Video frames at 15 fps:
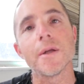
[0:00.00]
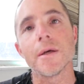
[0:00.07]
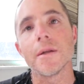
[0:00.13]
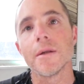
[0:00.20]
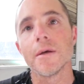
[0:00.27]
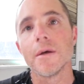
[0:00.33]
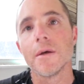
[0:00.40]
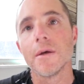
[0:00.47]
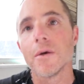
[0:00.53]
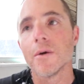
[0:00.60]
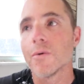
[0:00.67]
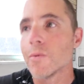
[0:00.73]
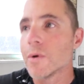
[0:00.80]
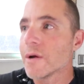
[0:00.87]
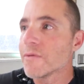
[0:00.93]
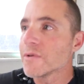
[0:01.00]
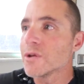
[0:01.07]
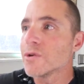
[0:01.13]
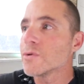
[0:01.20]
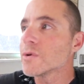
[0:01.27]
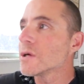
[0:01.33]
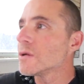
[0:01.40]
it. Whatever
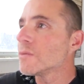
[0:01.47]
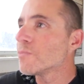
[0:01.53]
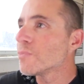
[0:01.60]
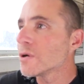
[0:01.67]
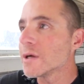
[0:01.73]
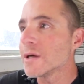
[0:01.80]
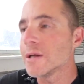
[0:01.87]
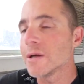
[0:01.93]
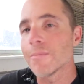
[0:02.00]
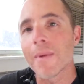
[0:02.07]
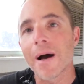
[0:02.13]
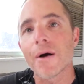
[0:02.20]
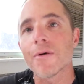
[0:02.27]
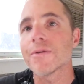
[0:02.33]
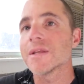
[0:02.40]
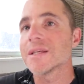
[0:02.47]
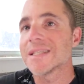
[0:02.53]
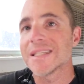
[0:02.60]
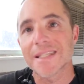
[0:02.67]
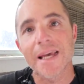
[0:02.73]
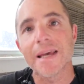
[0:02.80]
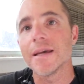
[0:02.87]
you could put in your mouth,
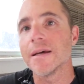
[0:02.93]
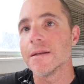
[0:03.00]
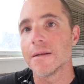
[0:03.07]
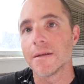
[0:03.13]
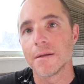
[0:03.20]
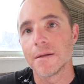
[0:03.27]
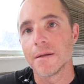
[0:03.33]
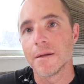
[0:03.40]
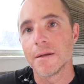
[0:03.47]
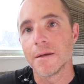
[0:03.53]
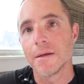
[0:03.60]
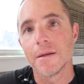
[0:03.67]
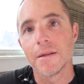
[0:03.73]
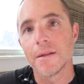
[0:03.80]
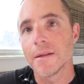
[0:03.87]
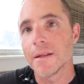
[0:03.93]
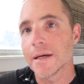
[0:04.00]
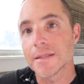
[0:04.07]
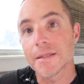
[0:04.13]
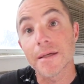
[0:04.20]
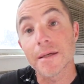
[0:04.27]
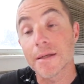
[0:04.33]
say it.
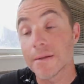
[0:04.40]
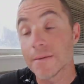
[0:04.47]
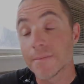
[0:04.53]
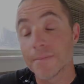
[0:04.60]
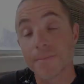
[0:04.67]
That's it.